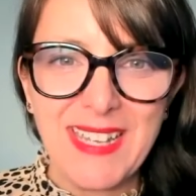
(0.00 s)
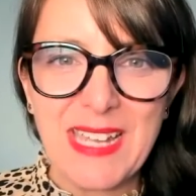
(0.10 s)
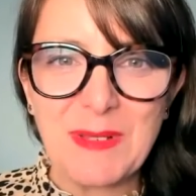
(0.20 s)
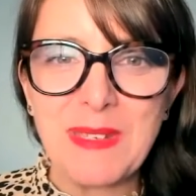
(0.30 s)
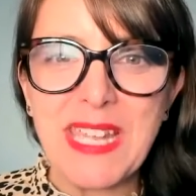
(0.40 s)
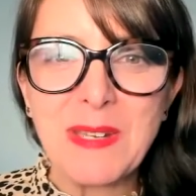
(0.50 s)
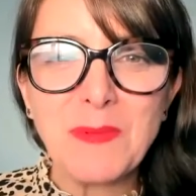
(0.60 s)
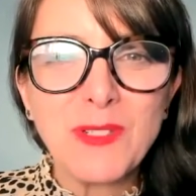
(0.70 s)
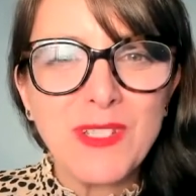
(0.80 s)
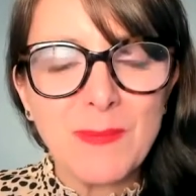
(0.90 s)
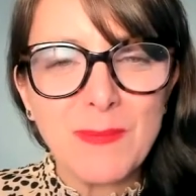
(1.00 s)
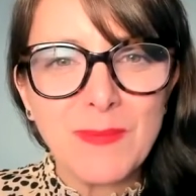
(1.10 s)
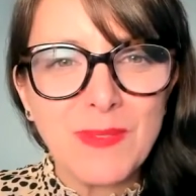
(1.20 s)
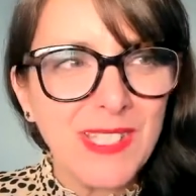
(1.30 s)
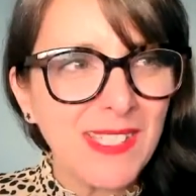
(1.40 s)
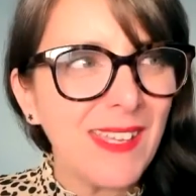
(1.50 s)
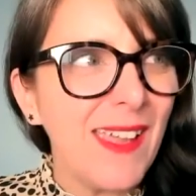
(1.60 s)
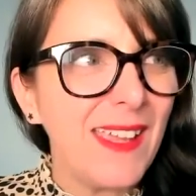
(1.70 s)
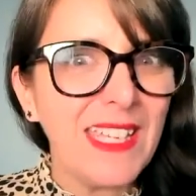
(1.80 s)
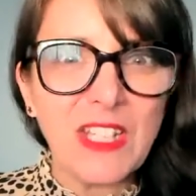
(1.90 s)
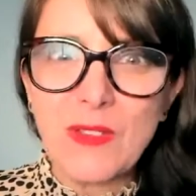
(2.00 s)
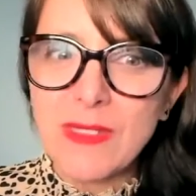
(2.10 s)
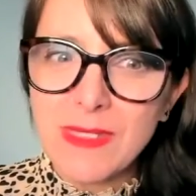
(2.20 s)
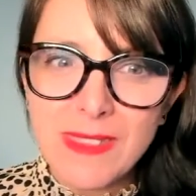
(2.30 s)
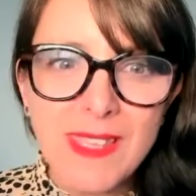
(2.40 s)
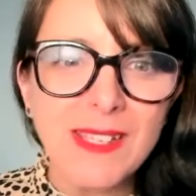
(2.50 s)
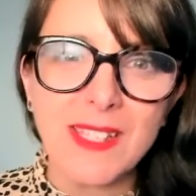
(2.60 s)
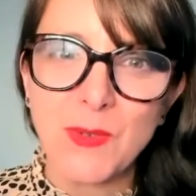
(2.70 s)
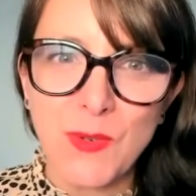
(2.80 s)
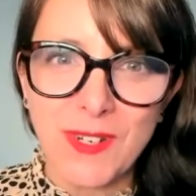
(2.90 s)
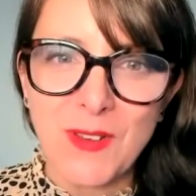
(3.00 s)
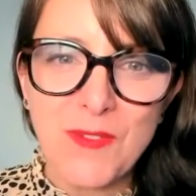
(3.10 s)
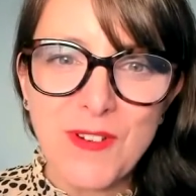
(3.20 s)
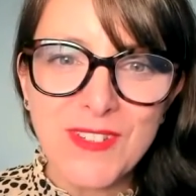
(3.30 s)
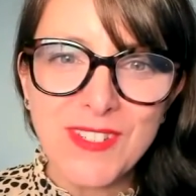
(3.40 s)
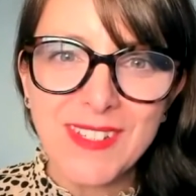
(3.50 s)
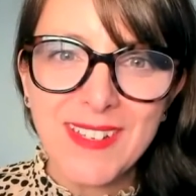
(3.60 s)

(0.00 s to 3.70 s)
and be able to say, this is what I want.